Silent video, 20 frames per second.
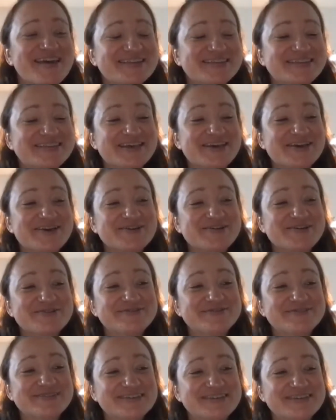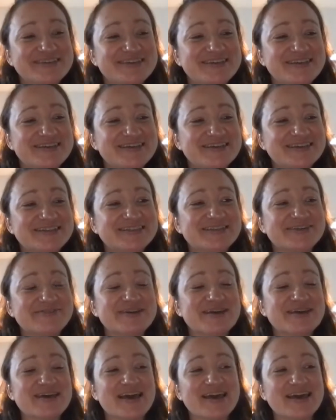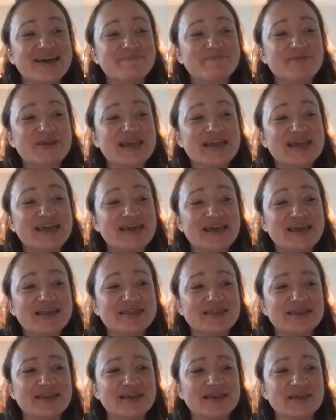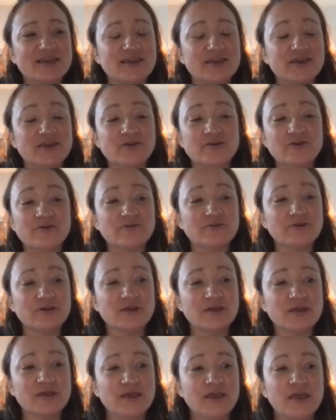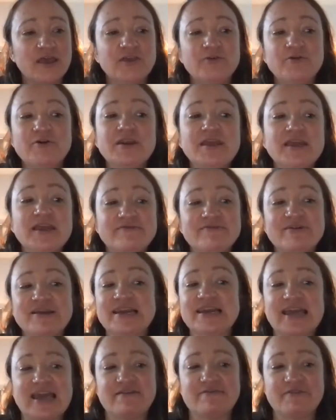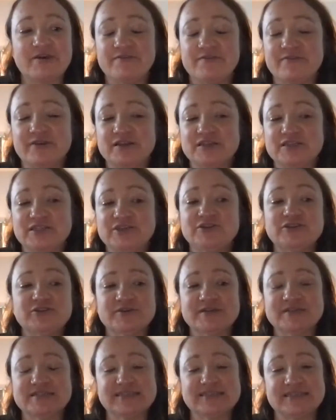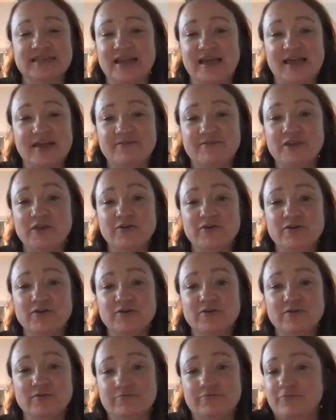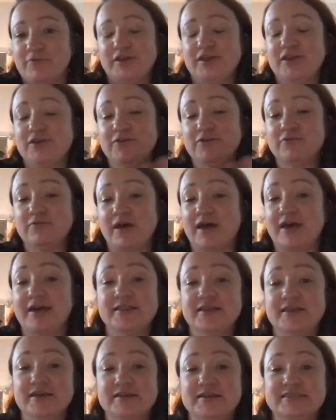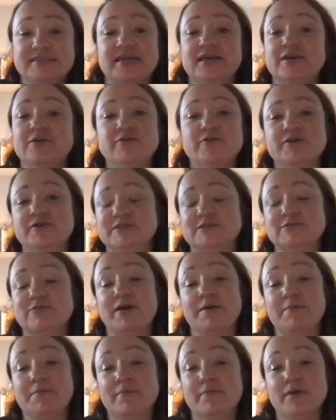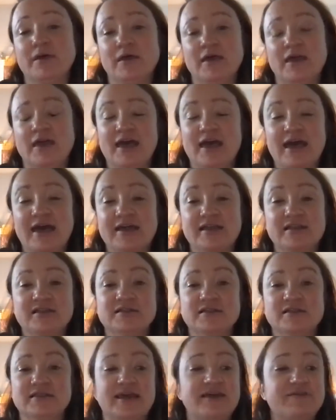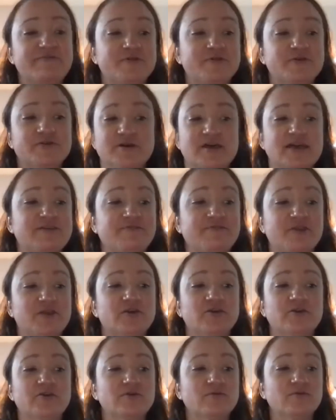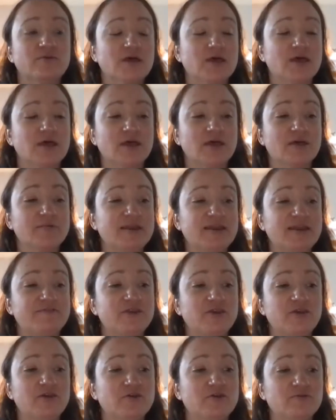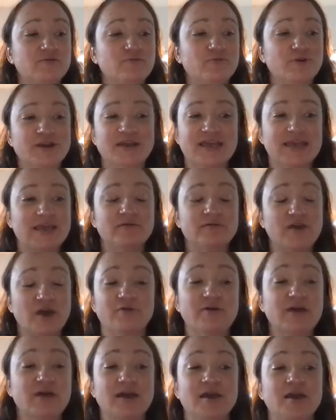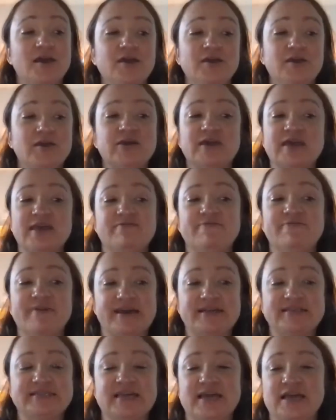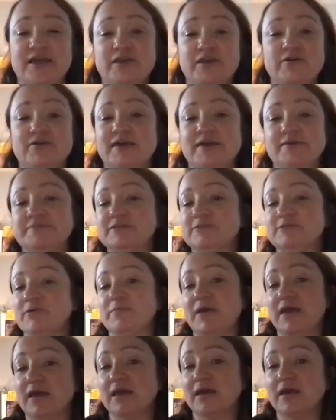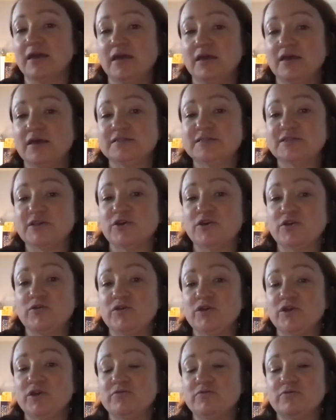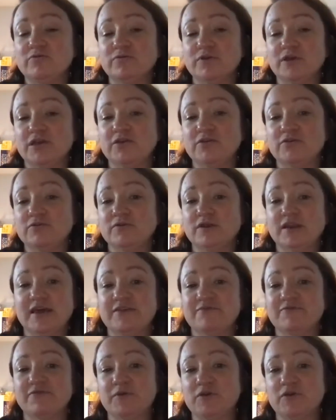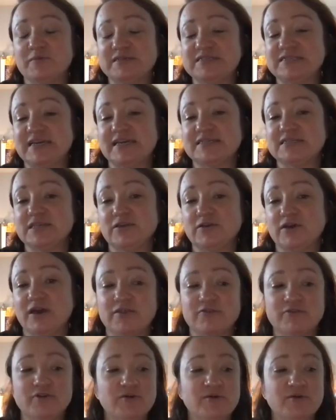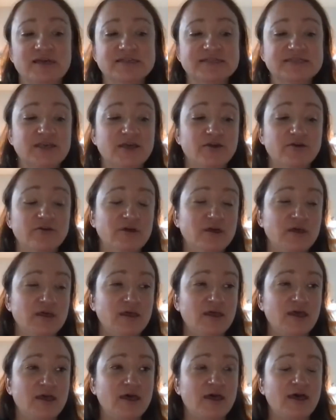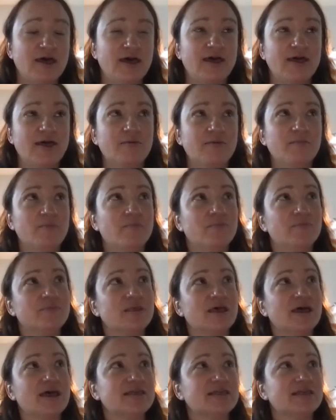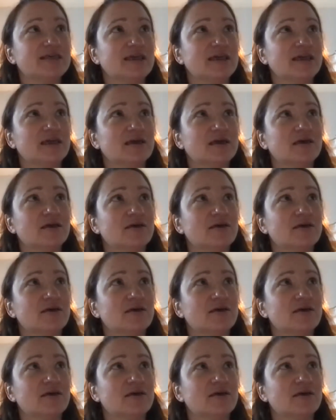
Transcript: so, yeah. so I, I, but I, I think you, hmm. you only really have ever two choices in life. You, you either sink or you swim, and hmm. if you, I mean, if you want to keep going, you keep fighting, you keep swimming. So hmm. you, you learn from your mistakes and you get through it. So, um, I think